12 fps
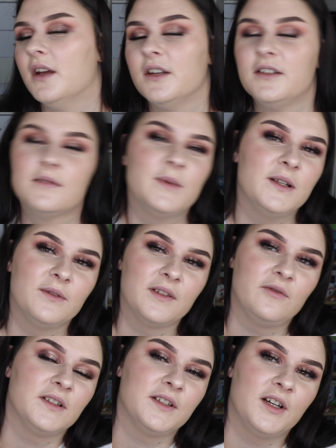it's just been a really
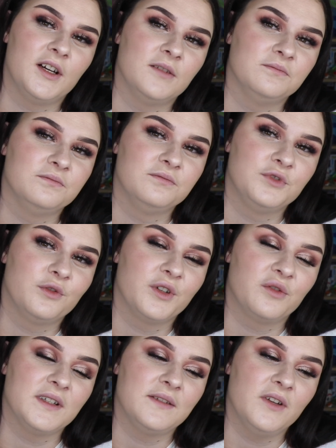fun time doing
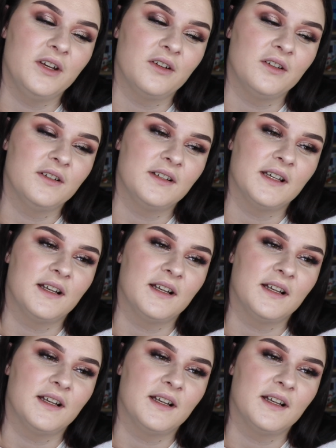all these videos,